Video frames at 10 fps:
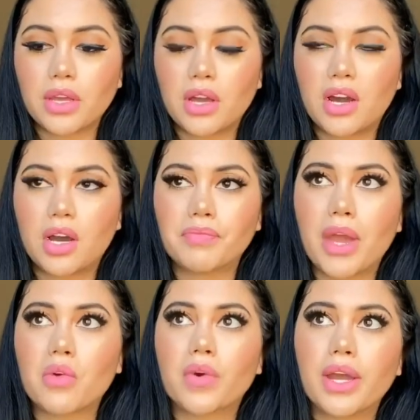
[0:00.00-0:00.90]

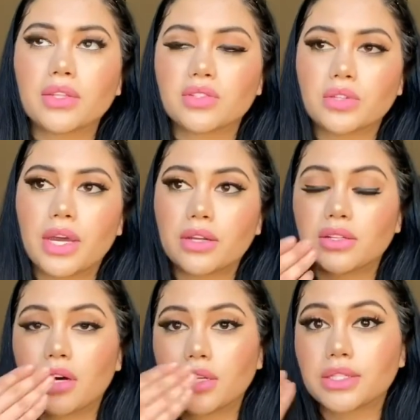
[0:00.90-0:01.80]
I went to get
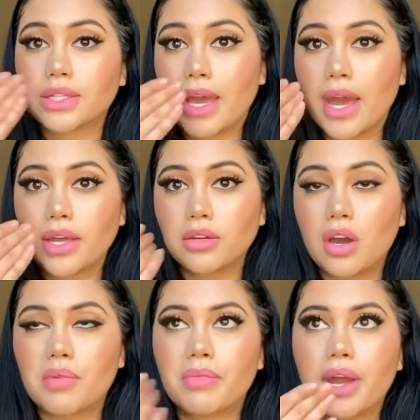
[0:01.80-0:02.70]
a scan
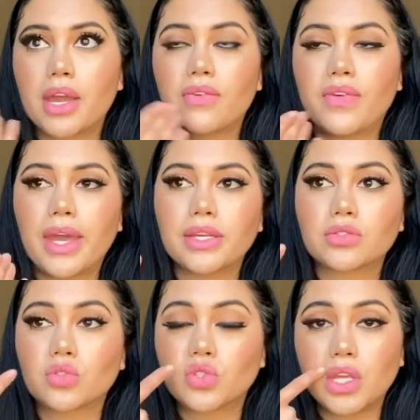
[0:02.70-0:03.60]
on my face
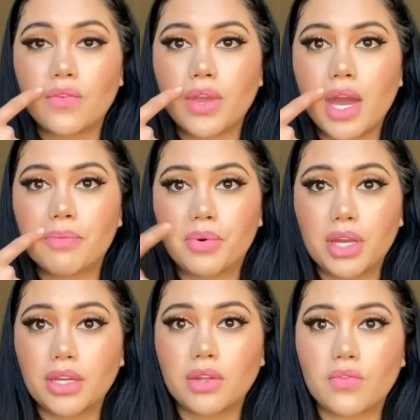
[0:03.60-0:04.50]
to see if he had put
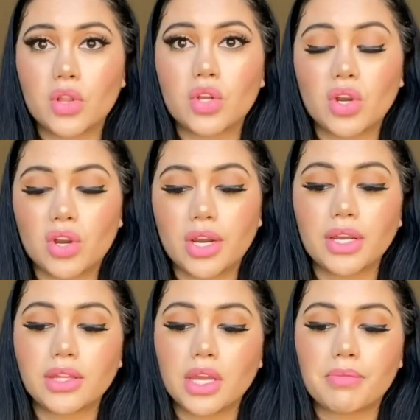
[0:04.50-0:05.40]
any filler or
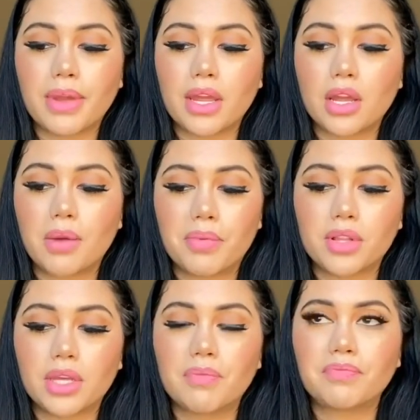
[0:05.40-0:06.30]
anything in my upper
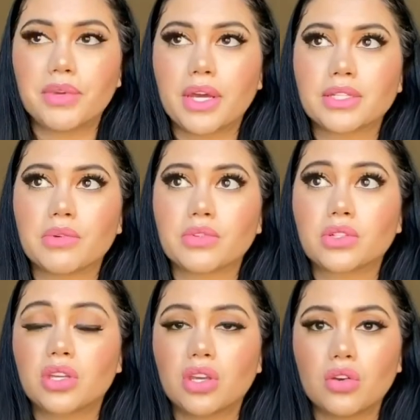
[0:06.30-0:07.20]
lip because it was
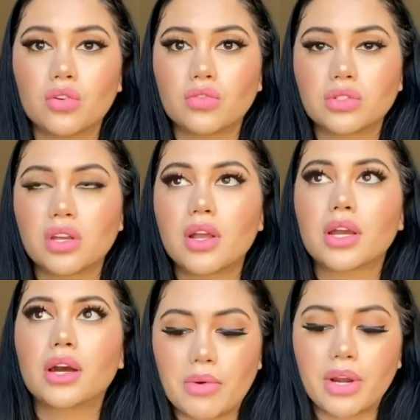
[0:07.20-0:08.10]
huge.
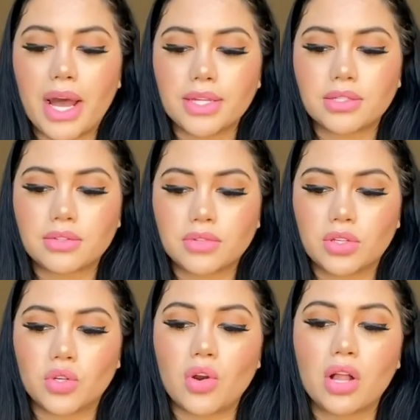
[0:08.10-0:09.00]
I would ask
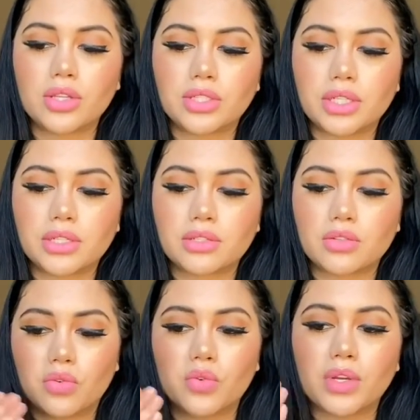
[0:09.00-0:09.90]
the neurologist
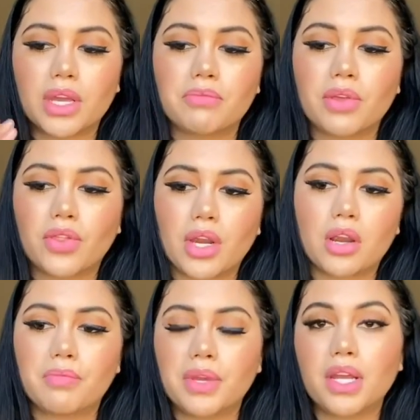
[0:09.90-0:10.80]
who would give me
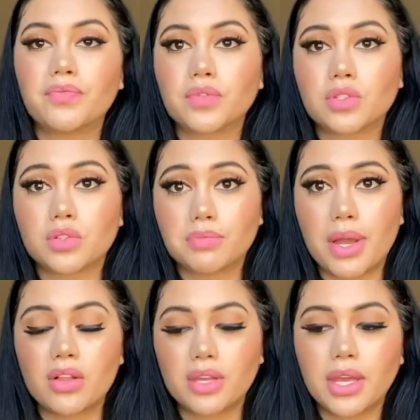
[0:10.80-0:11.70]
therapy to
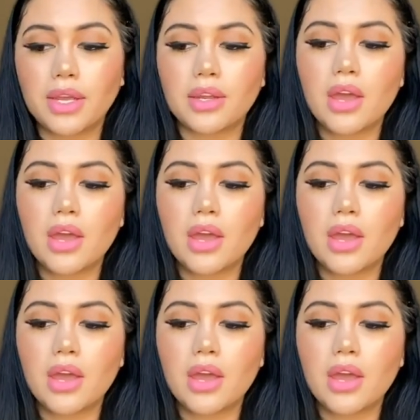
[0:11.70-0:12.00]
smile again.